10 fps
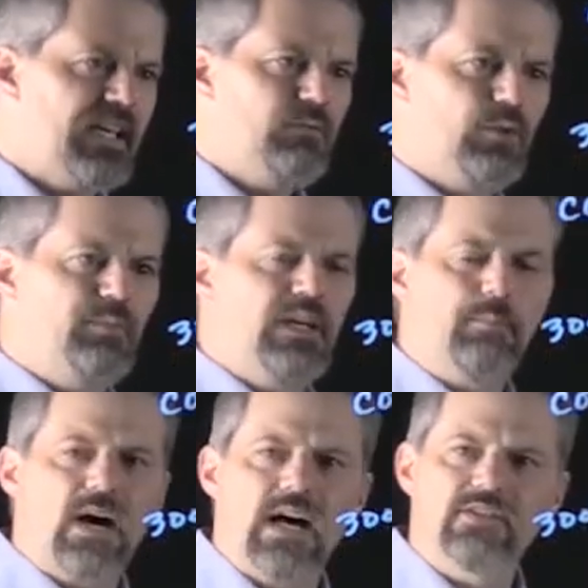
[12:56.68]
would be a
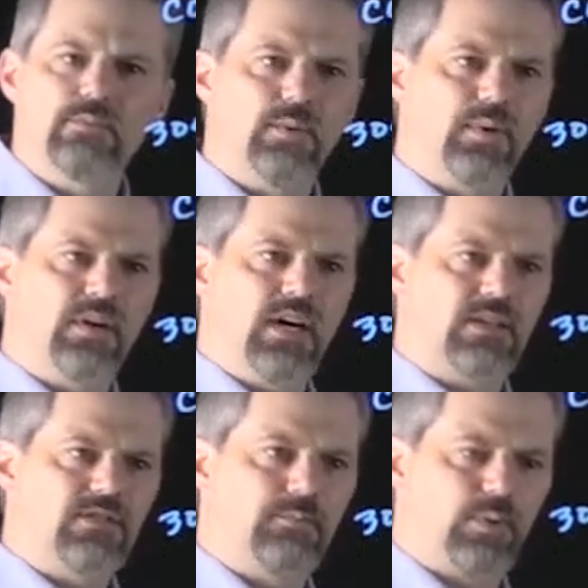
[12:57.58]
possible
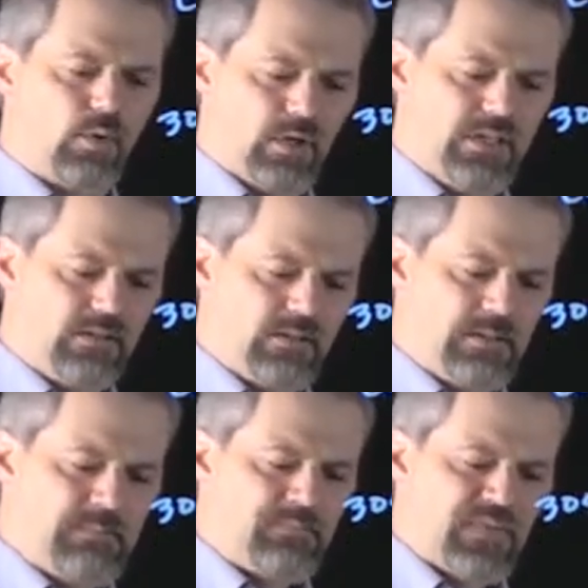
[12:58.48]
production point.
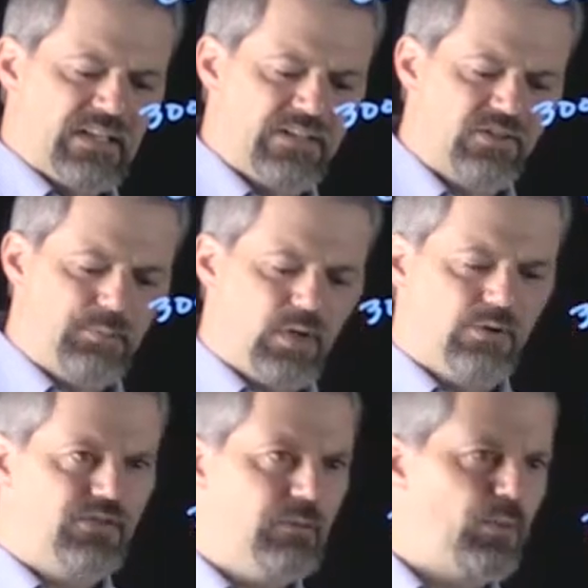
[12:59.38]
Let's
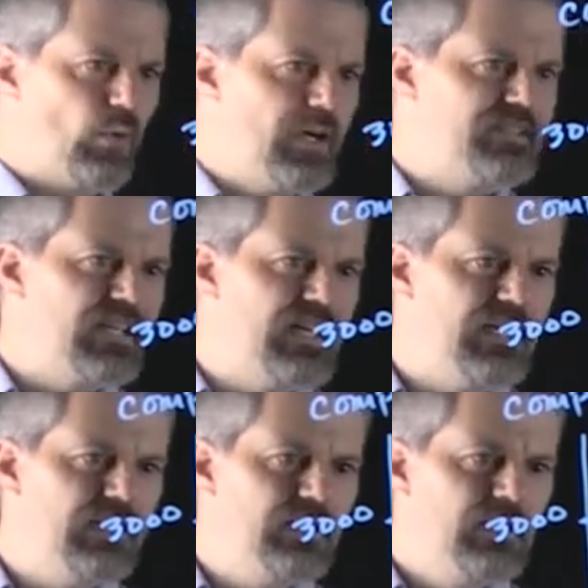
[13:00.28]
suppose that point
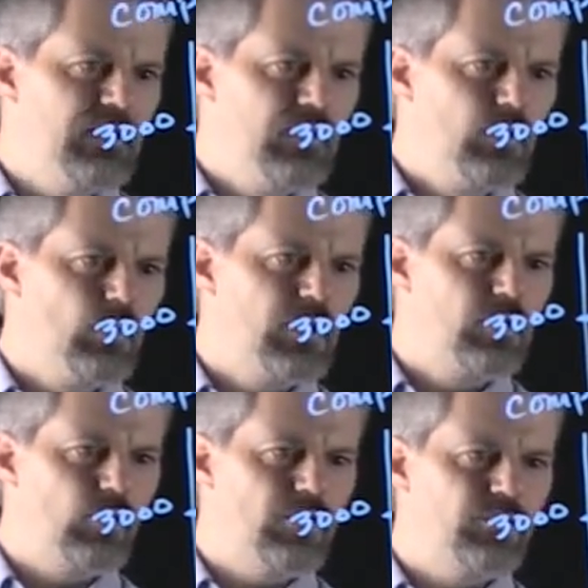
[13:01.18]
A would
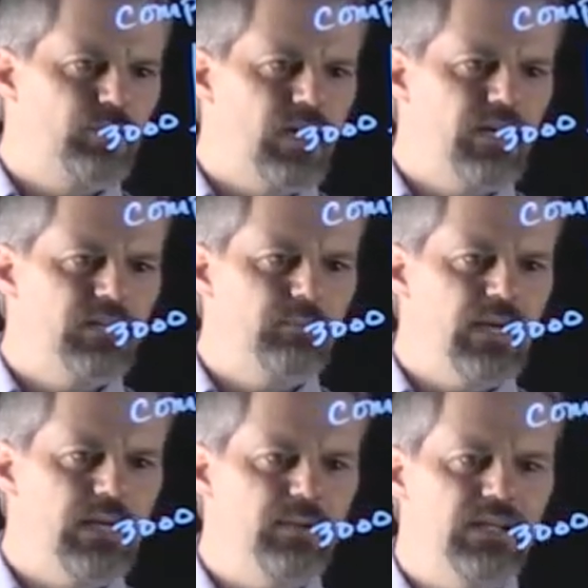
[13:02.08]
correspond to
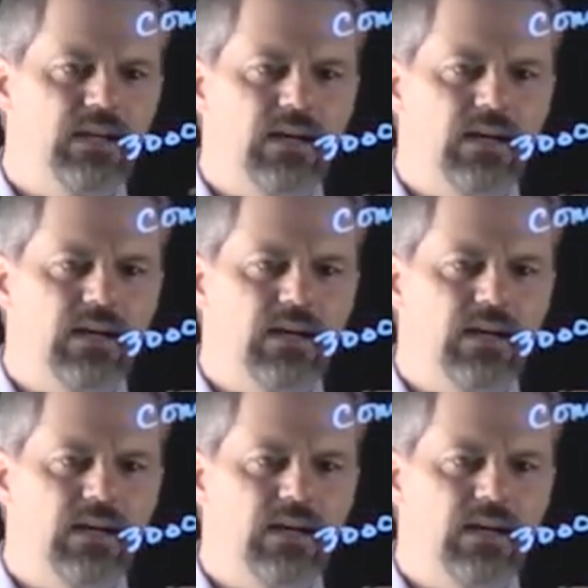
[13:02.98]
maybe,